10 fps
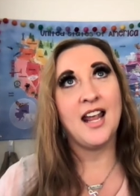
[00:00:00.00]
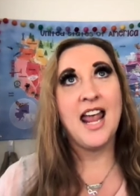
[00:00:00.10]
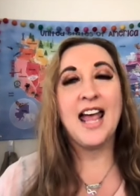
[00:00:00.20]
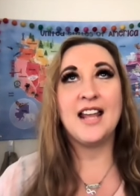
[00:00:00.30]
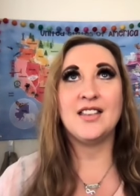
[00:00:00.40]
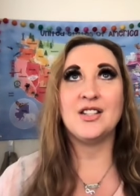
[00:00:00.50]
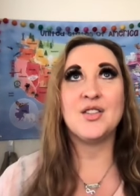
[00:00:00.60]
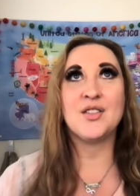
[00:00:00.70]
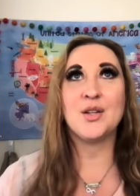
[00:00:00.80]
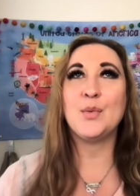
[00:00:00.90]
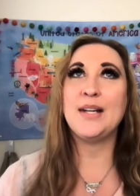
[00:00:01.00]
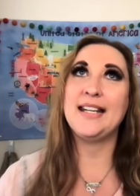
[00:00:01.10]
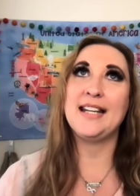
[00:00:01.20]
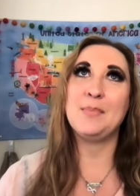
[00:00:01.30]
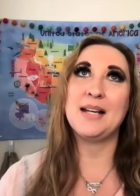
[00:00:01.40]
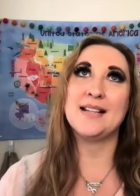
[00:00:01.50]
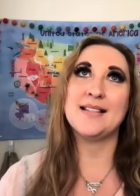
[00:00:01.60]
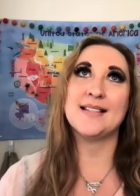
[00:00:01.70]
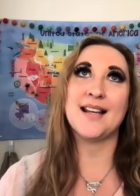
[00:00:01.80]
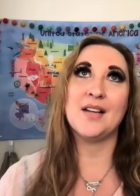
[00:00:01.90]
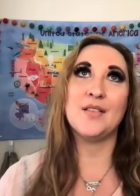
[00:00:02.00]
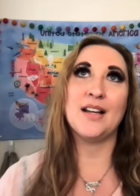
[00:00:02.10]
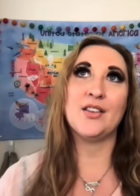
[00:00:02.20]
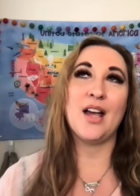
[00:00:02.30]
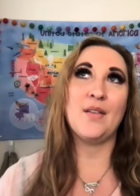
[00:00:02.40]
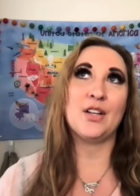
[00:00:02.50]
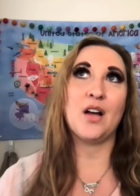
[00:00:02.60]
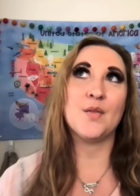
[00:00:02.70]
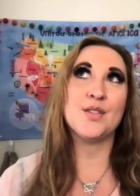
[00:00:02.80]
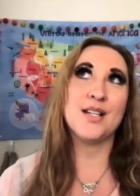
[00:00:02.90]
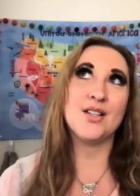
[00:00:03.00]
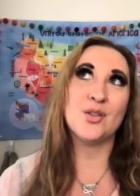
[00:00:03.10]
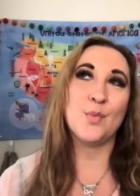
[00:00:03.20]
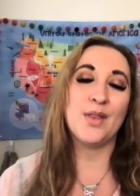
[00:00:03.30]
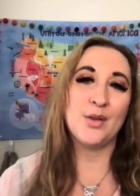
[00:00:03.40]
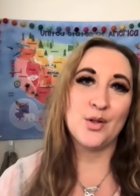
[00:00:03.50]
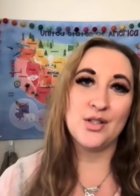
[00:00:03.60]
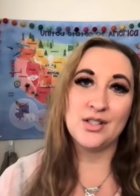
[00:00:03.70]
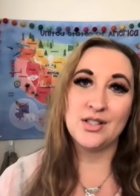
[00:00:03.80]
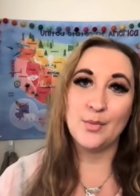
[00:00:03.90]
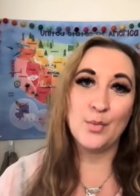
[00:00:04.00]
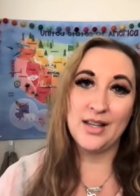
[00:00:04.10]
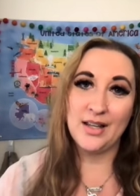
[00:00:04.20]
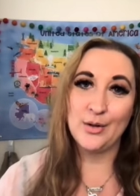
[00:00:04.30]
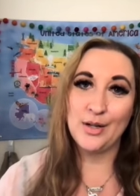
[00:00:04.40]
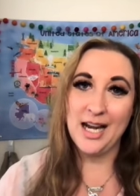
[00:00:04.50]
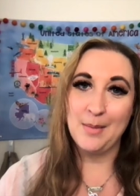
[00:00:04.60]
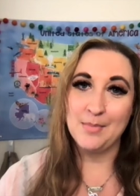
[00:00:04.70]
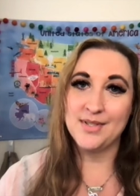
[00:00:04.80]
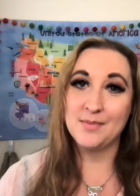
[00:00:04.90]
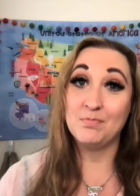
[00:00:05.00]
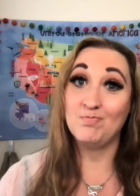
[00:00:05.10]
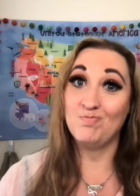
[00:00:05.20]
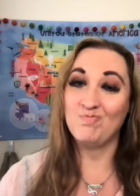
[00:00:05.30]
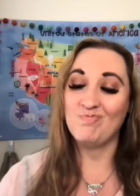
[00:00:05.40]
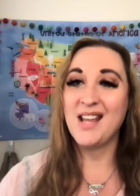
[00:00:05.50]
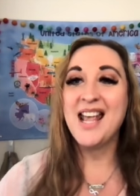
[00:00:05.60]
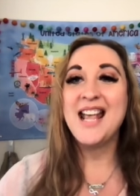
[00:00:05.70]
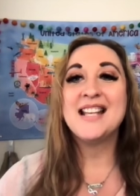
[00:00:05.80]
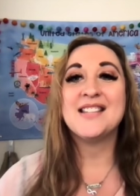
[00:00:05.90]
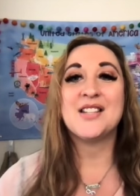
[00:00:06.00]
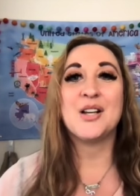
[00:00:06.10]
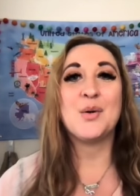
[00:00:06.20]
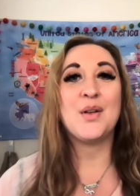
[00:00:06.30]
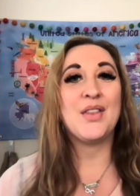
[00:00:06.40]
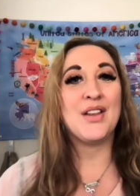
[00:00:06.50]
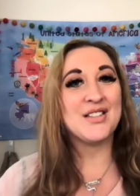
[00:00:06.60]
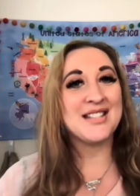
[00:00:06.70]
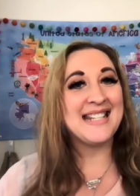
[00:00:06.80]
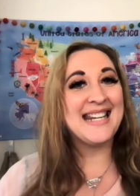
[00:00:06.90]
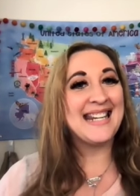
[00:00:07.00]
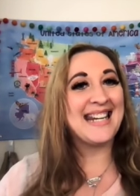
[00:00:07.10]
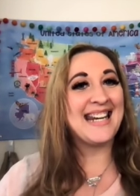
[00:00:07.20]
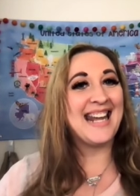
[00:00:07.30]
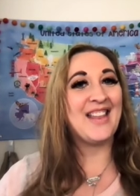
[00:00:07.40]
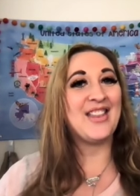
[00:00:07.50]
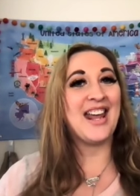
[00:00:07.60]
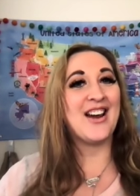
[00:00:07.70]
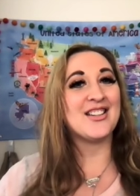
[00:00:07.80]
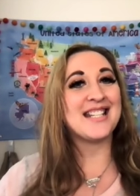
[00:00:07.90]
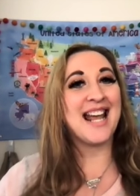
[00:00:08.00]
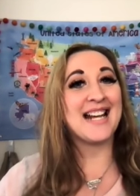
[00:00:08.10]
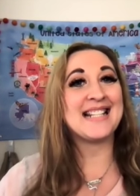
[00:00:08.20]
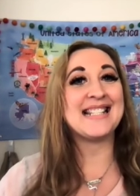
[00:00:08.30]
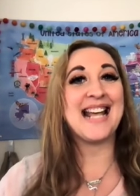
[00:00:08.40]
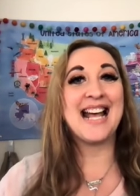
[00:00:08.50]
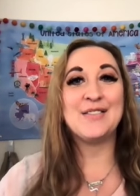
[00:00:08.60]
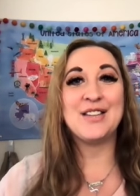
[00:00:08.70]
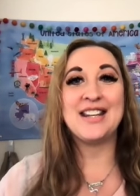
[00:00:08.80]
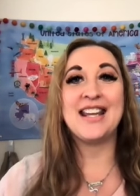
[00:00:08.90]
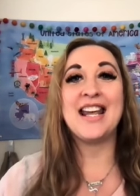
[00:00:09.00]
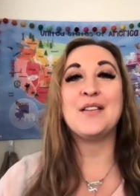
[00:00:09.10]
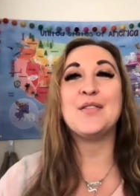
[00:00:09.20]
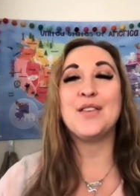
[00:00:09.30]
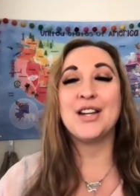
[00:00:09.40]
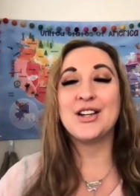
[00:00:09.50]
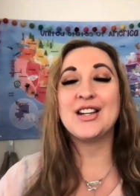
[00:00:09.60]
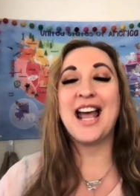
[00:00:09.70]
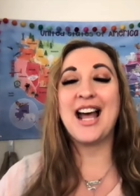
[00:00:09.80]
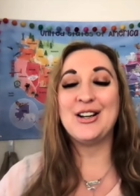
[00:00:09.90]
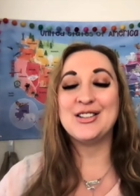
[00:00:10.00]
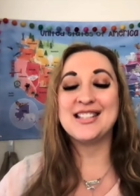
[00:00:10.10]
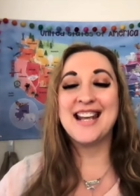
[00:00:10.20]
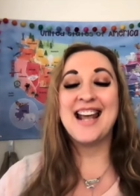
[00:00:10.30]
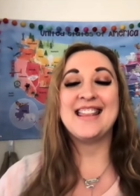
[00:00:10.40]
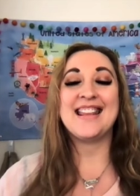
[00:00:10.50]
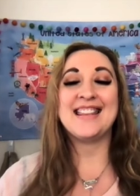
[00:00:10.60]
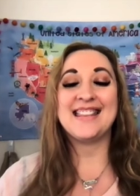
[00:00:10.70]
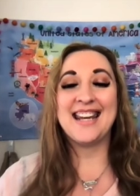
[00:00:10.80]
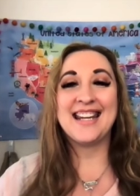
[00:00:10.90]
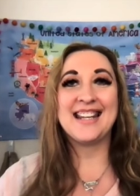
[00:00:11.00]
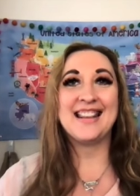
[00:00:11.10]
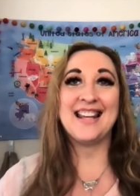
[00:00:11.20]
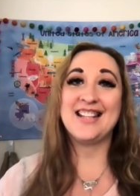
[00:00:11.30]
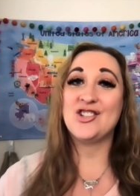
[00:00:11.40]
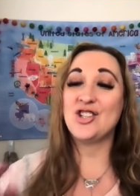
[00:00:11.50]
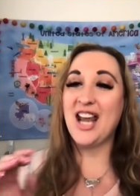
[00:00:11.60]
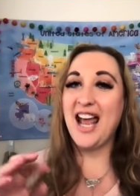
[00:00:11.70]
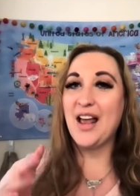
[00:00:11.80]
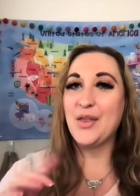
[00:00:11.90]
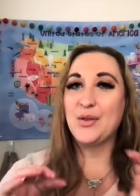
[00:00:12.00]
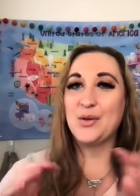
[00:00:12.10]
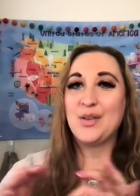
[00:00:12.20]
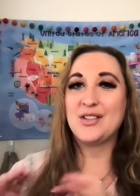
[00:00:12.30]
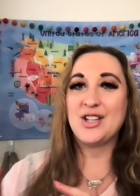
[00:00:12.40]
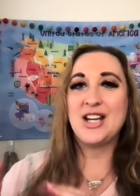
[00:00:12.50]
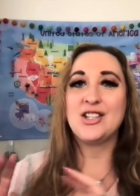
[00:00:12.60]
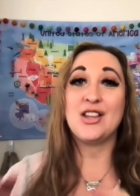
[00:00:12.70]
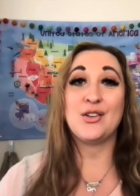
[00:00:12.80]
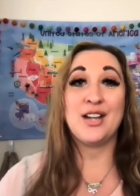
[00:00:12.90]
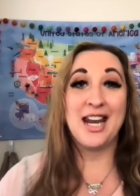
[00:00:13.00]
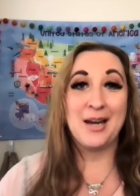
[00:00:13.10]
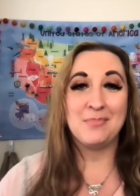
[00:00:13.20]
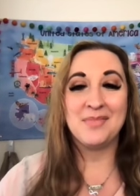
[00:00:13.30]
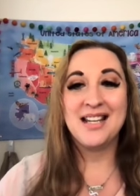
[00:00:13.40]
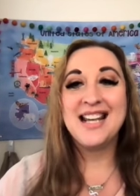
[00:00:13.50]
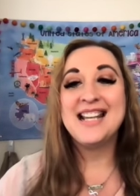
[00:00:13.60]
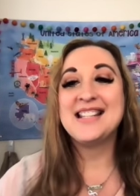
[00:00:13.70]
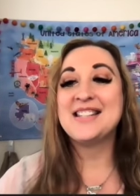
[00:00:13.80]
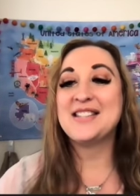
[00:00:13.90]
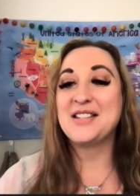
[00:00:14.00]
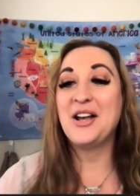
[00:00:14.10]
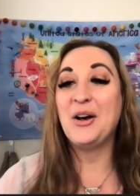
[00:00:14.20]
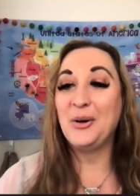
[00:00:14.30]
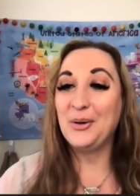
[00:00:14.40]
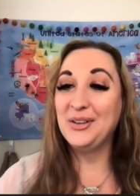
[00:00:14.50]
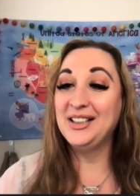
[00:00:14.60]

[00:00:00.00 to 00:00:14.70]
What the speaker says: and then you start reading it because it's kind of like they're having a conversation within their names. So they're sneaky and they are tech savvy. They have figured out that they can then chat through the changing their name. So